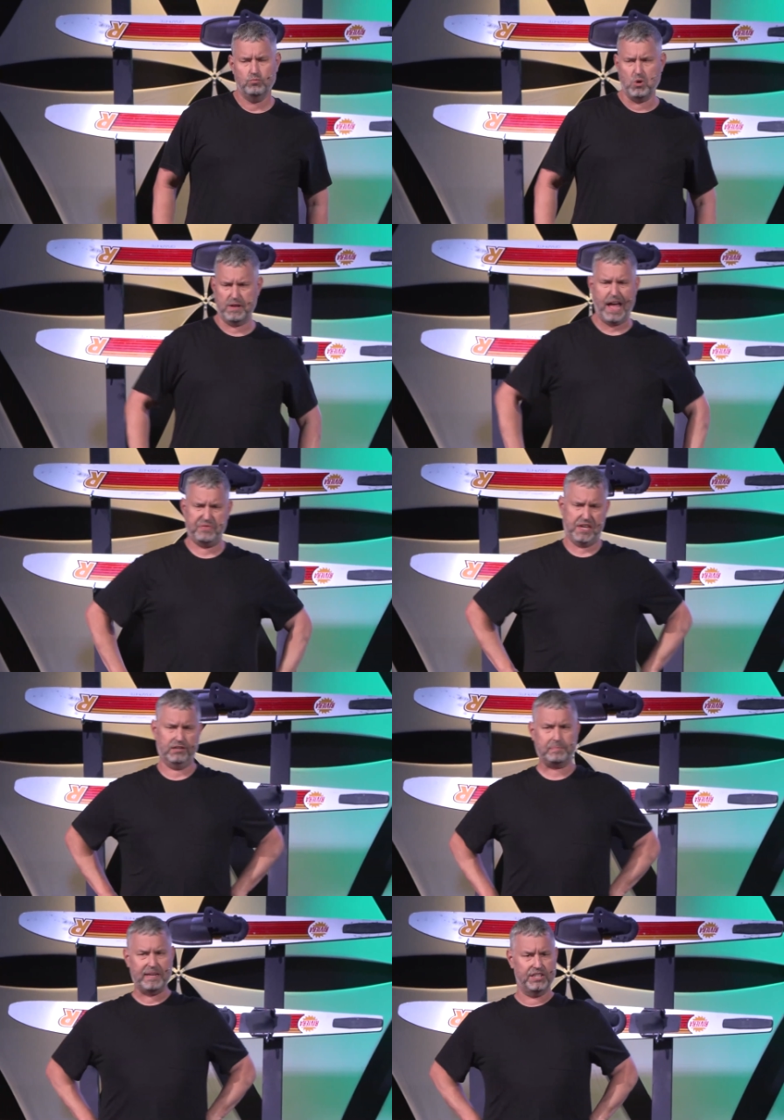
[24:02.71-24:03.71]
well, I
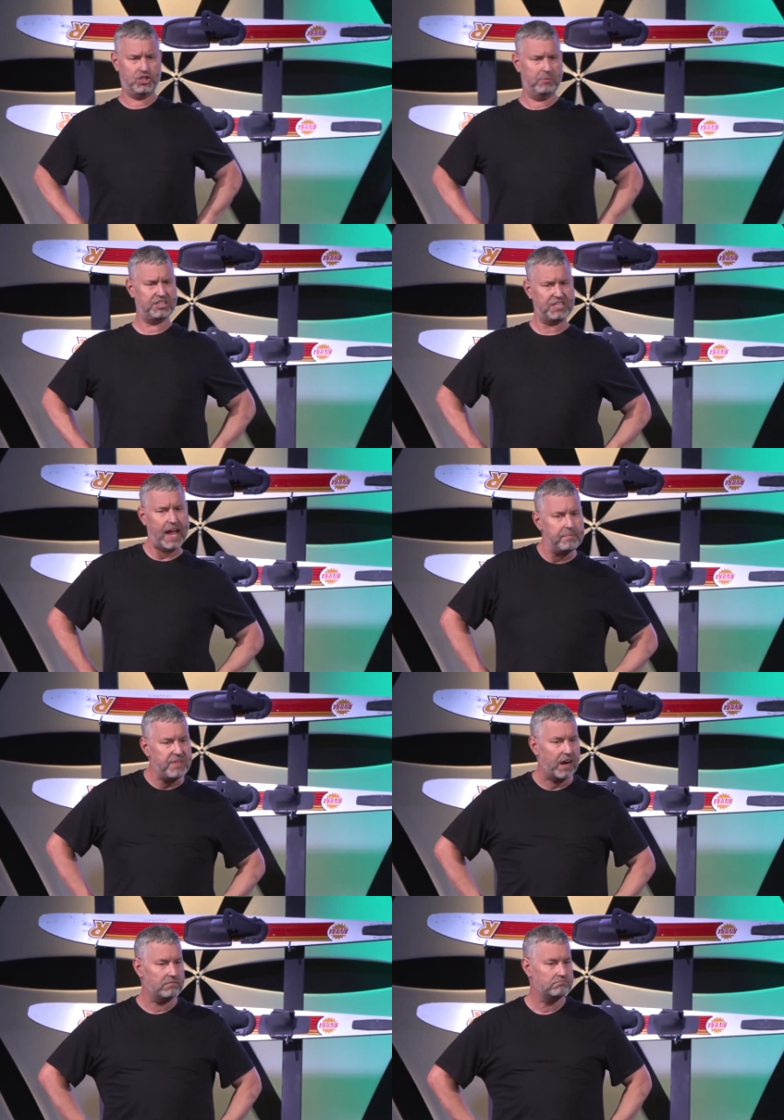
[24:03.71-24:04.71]
think you're spending too much time
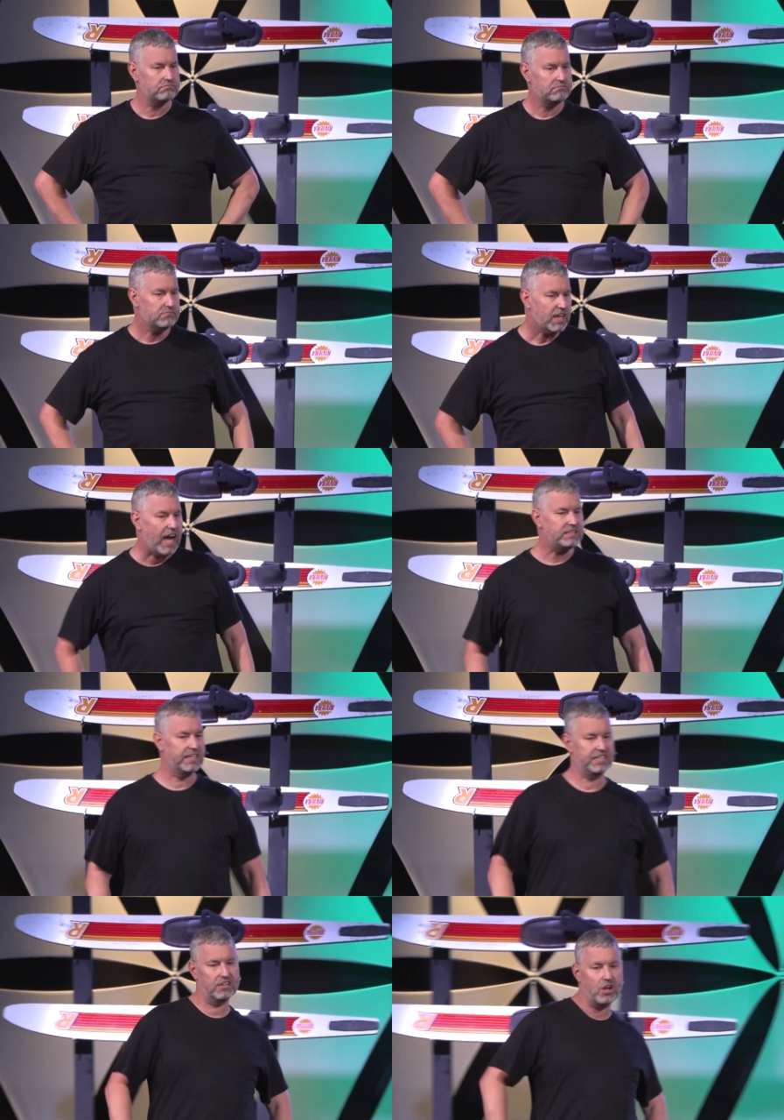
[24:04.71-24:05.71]
there. I
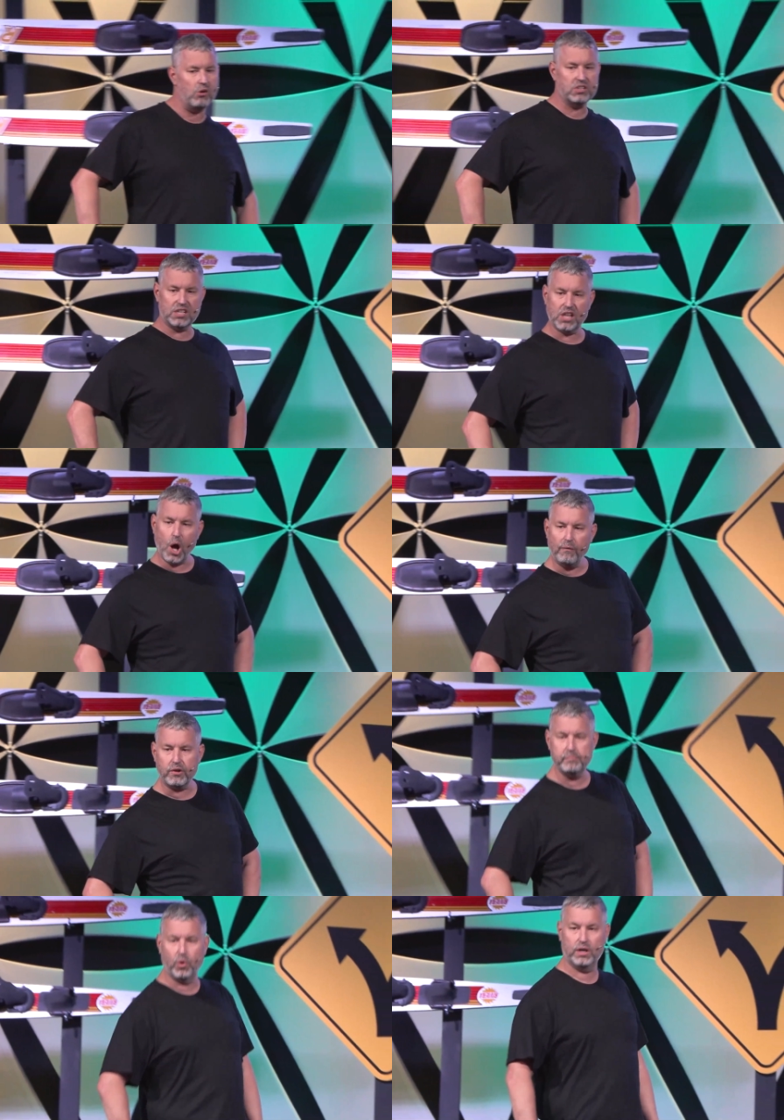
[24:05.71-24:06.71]
think you're going a little
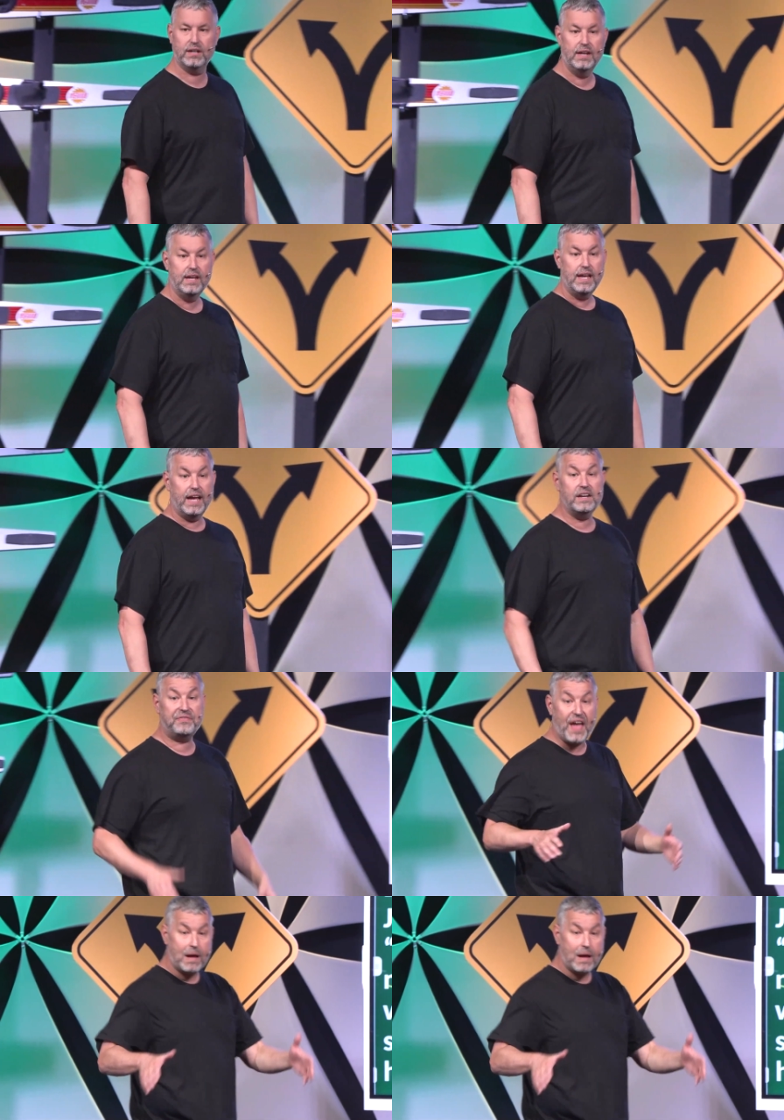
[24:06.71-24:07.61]
overboard. And at